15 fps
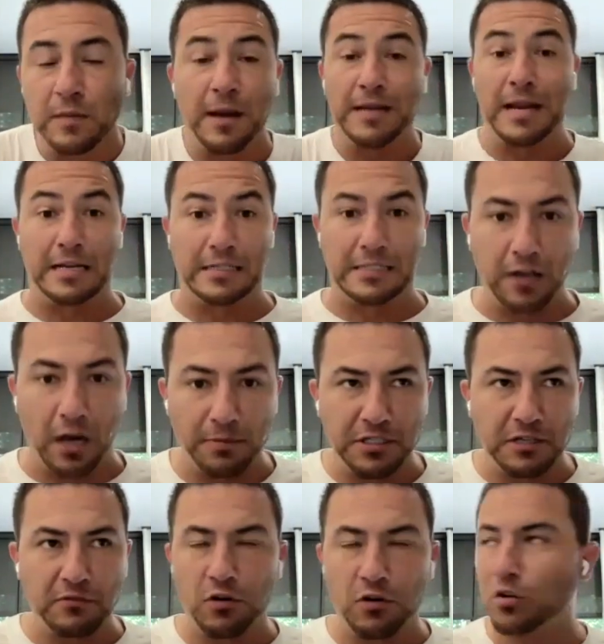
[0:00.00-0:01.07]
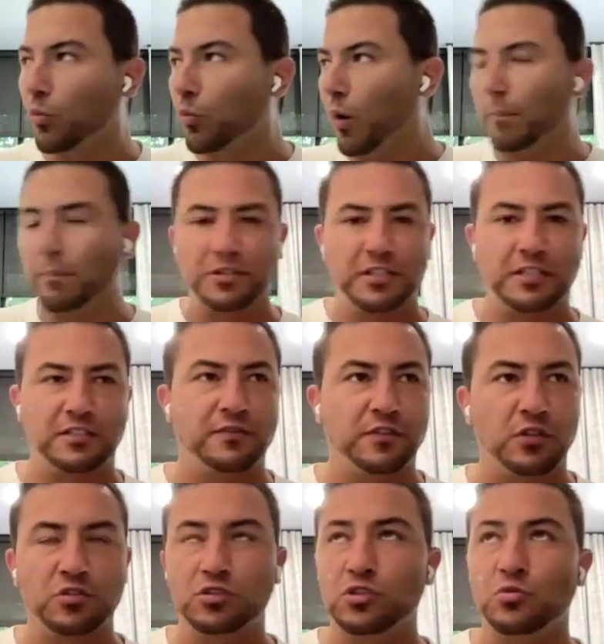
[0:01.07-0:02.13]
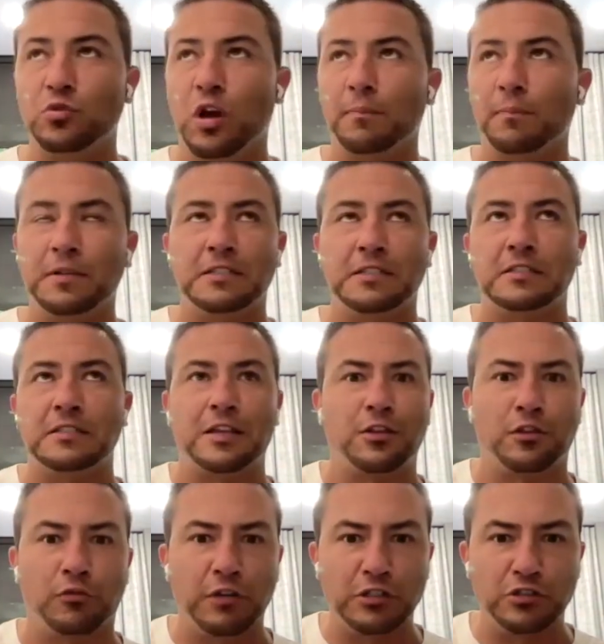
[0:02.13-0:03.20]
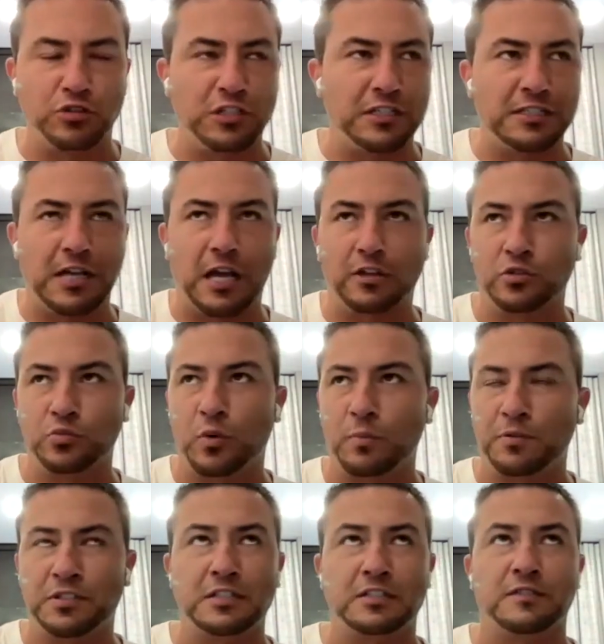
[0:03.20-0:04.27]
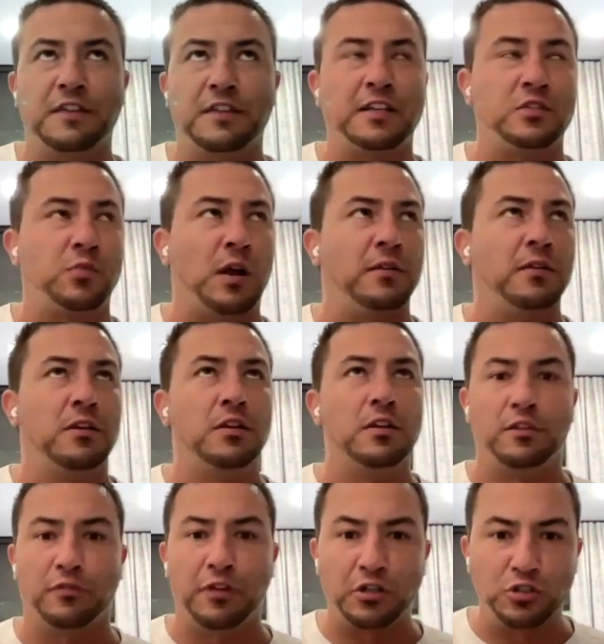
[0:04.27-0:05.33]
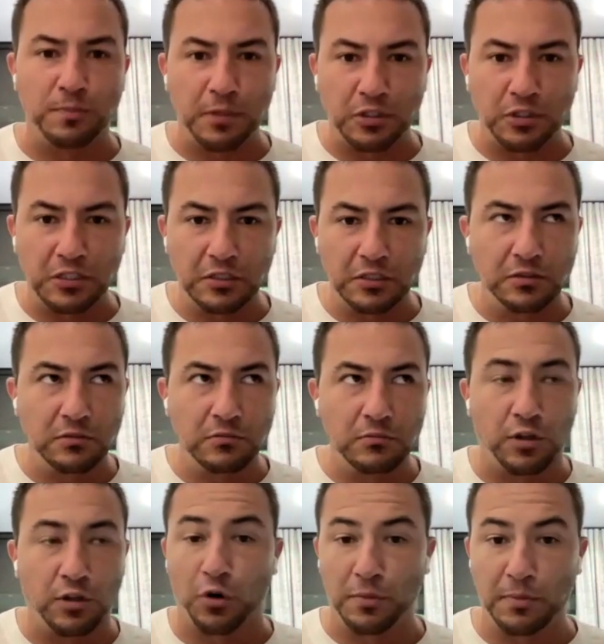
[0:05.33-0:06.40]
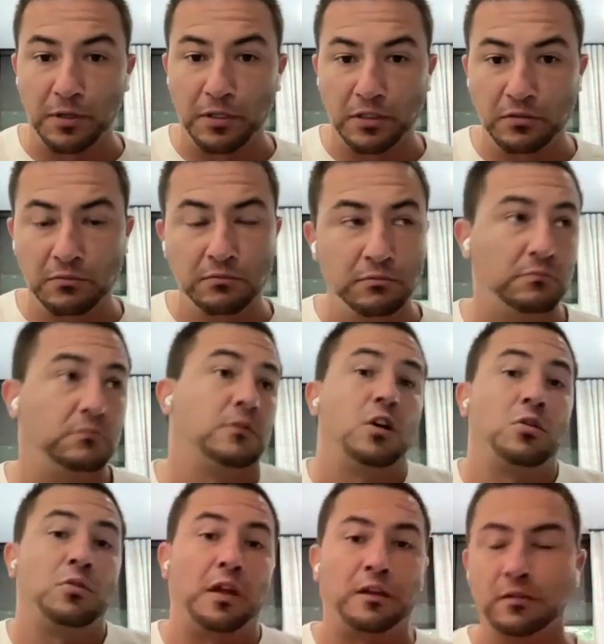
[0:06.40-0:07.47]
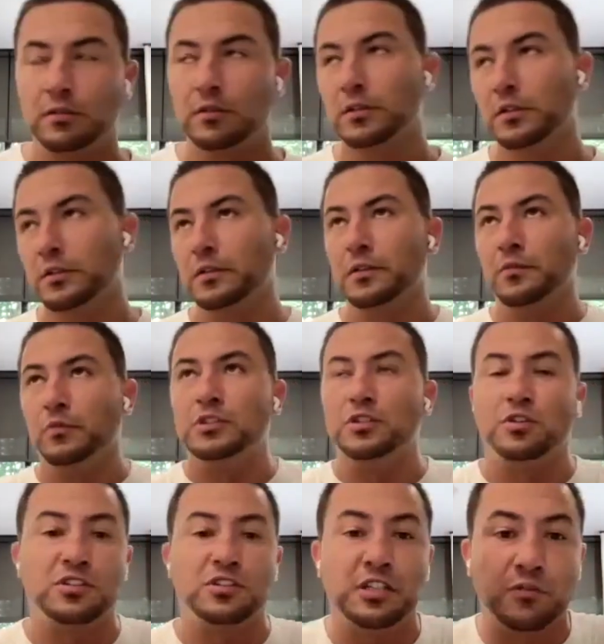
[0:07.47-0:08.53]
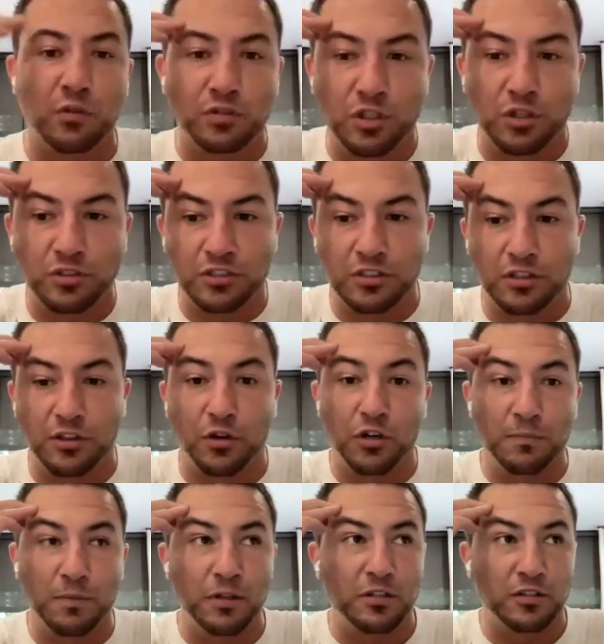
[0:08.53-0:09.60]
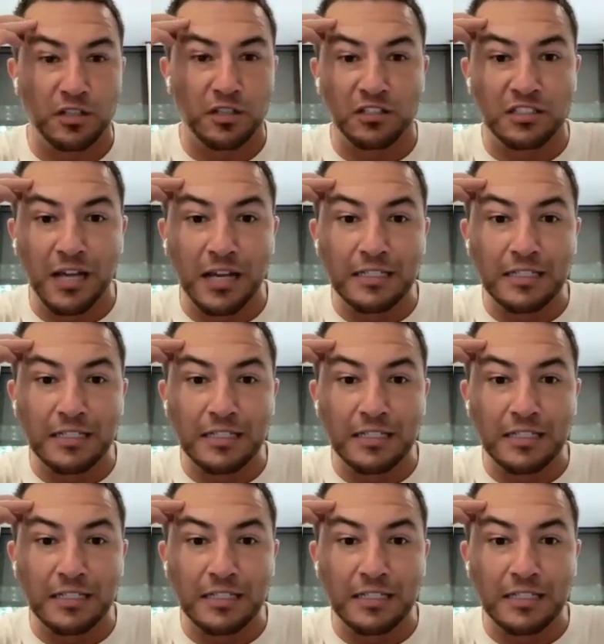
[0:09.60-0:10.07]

Am I 99% wrong? 1% of those two companies is like $3 trillion. 1% of that is what? 300 billion? 30 billion? Okay. We took zero and turned it to 30 billion because I was